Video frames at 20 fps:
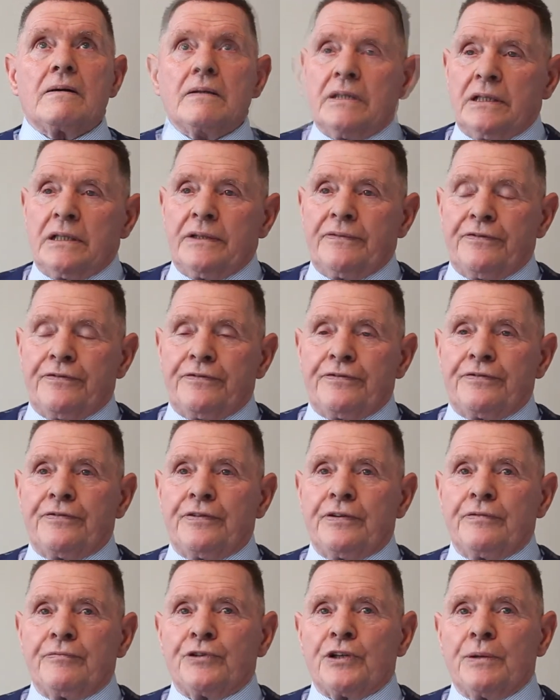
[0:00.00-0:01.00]
If
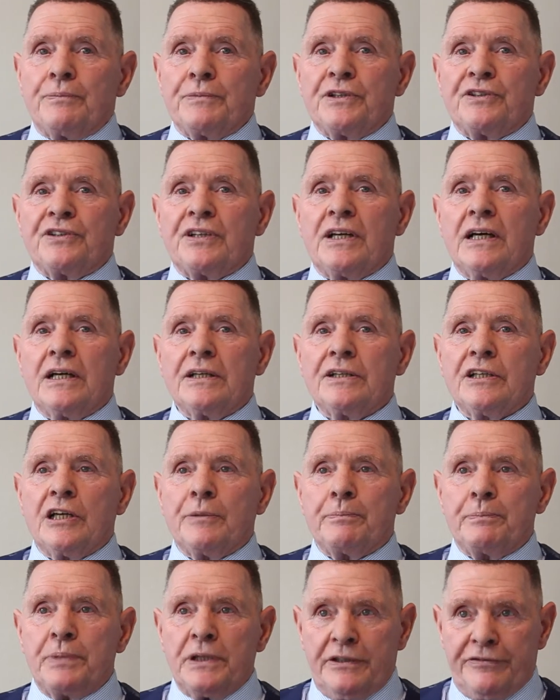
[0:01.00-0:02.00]
somebody's had a
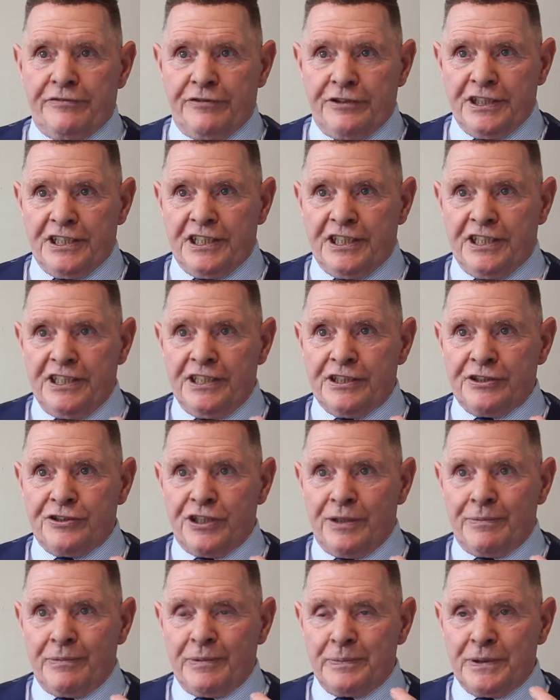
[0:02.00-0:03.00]
perforated
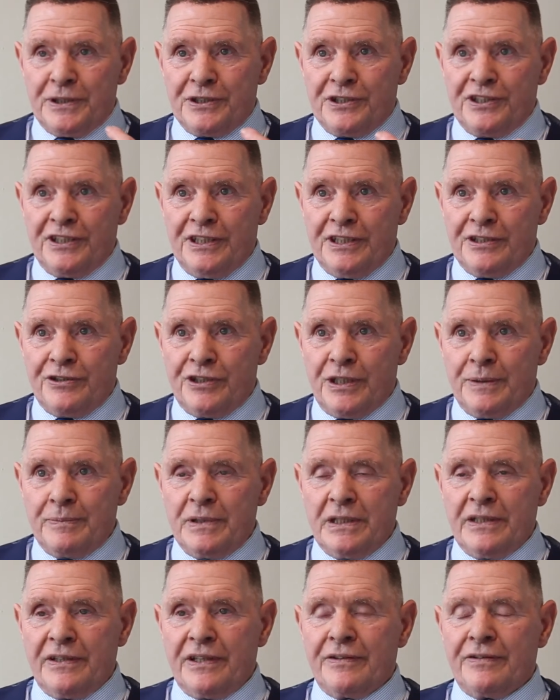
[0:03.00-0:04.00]
eardrum, a burst eardrum,
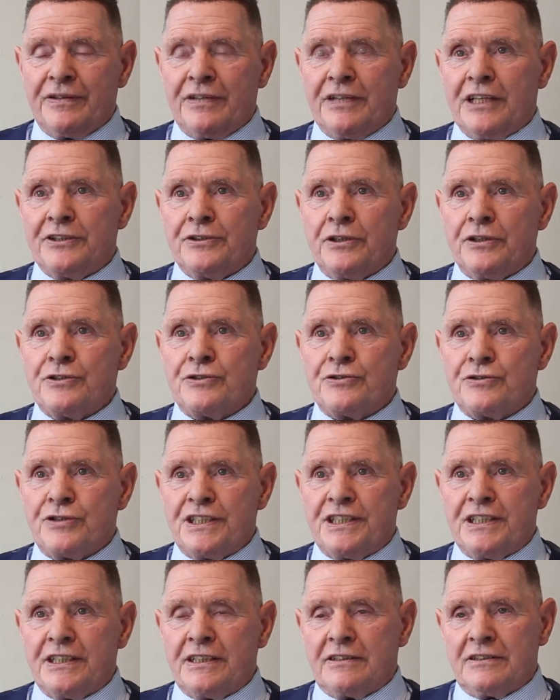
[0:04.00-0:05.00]
if they've had an
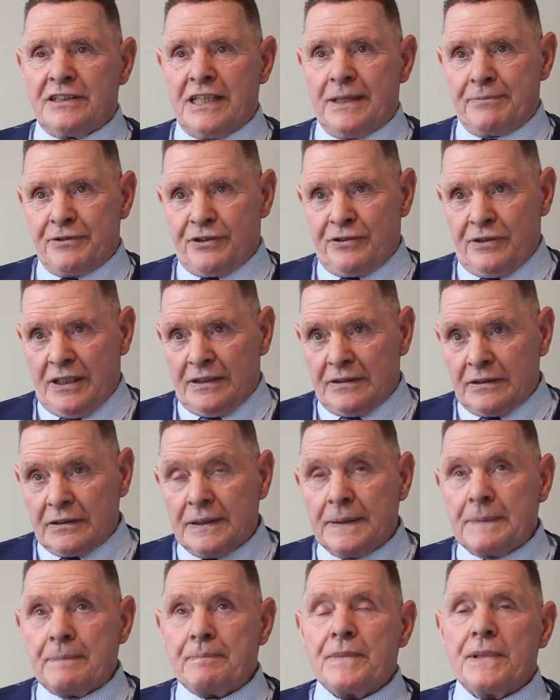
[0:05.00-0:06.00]
untreated collapsed lung,
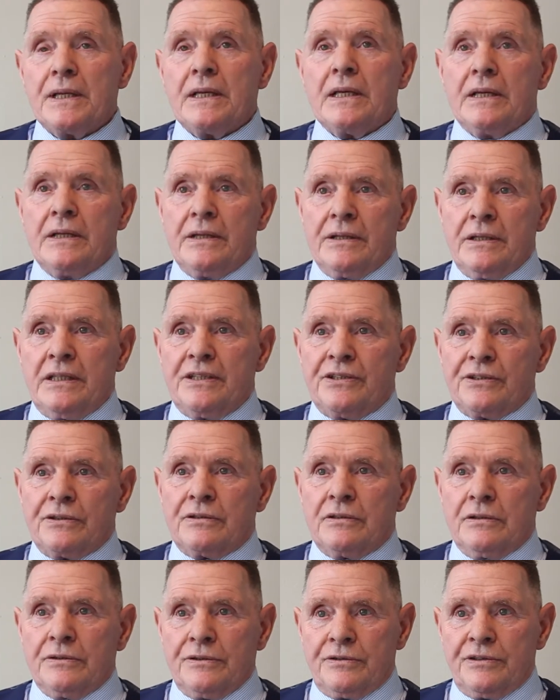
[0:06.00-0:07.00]
these are
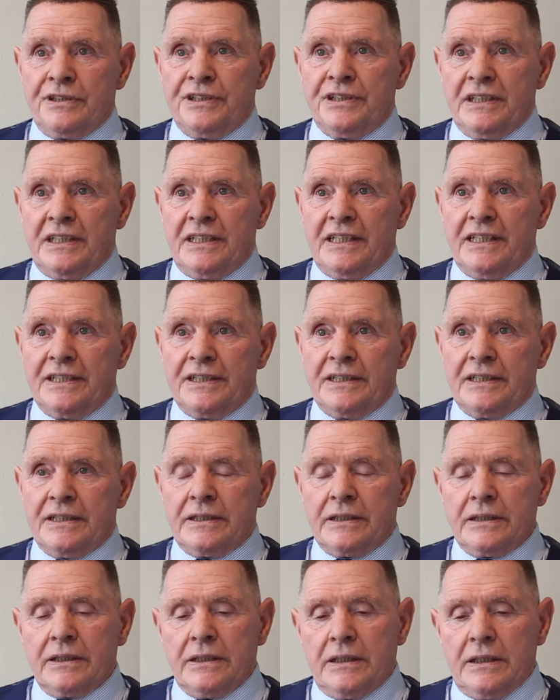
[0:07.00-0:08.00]
contraindicated.
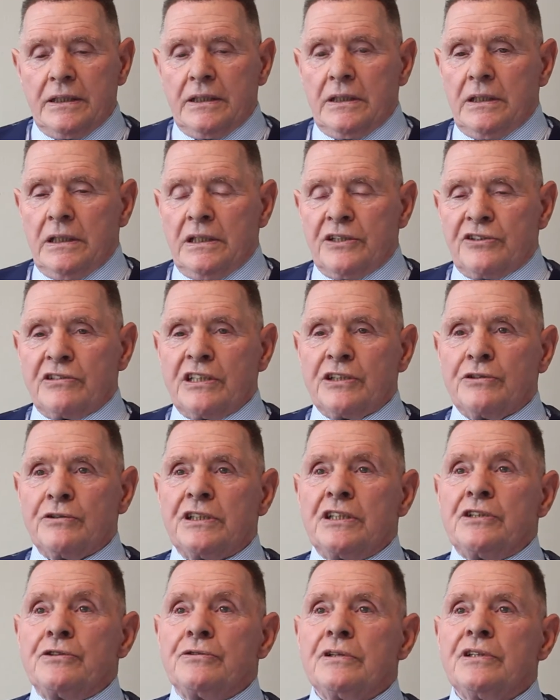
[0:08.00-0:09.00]
It's like going
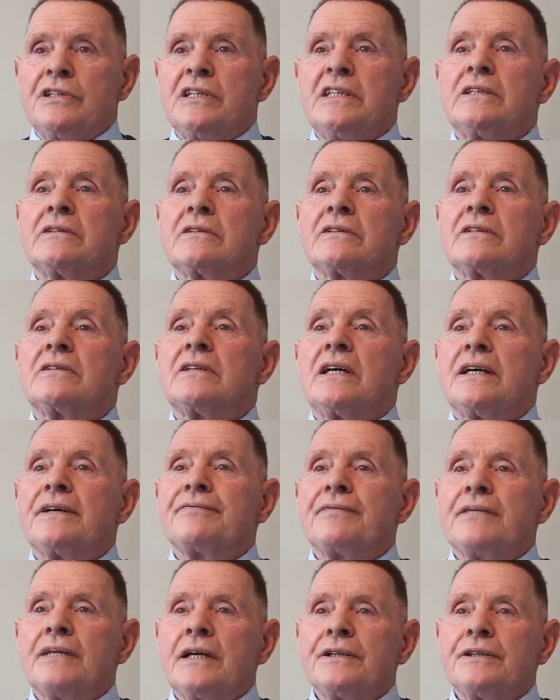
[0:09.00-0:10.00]
into an
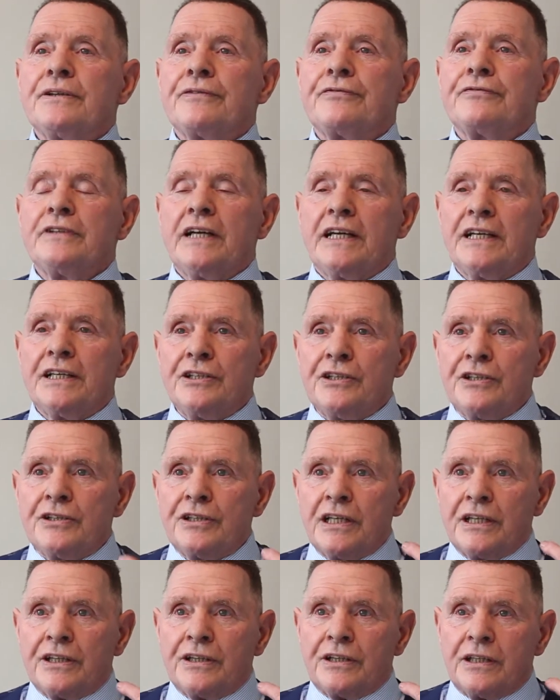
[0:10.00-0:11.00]
aircraft and you're flying, you
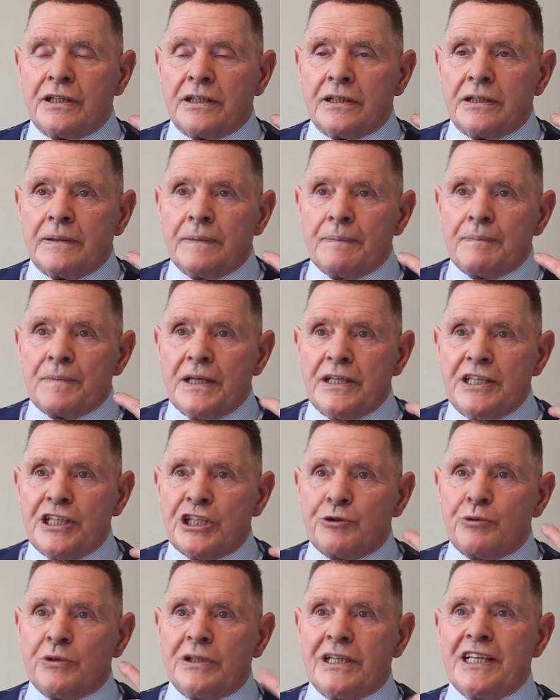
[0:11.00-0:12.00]
get the
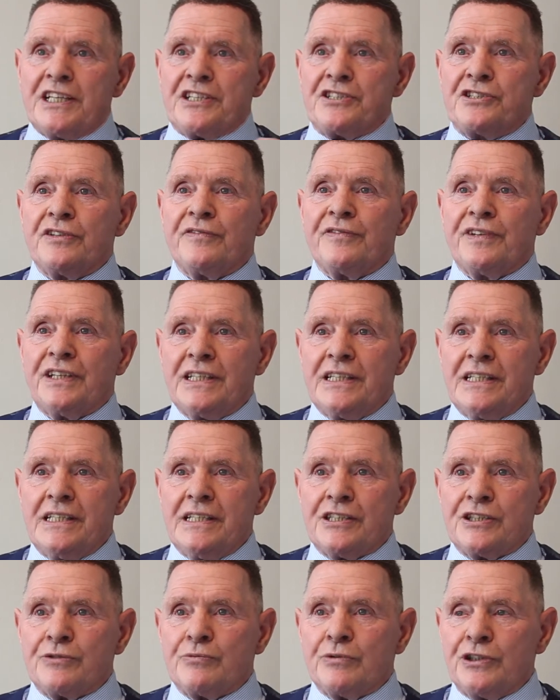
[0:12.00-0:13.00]
equalising of the
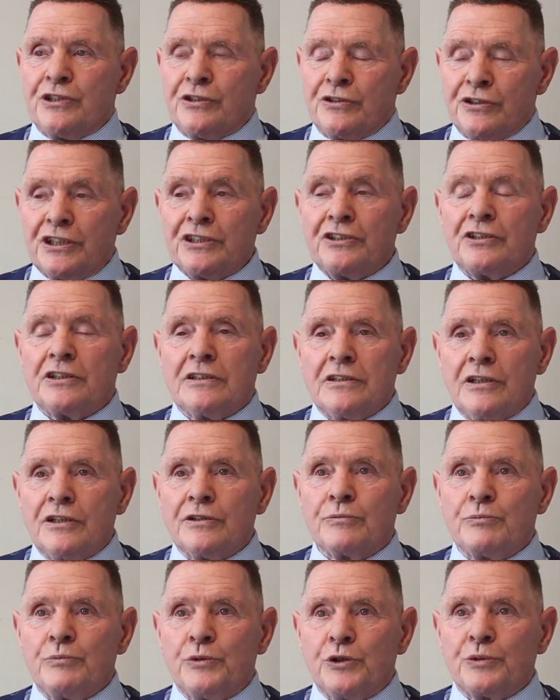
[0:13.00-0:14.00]
ears, where you go under a
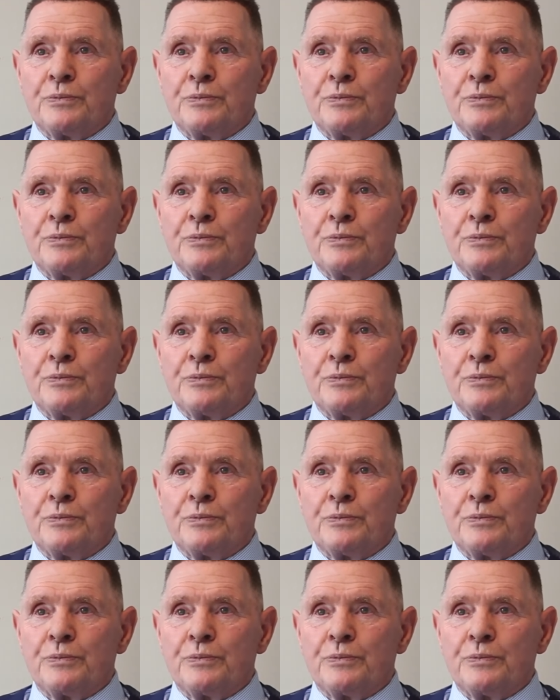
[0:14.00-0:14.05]
lot more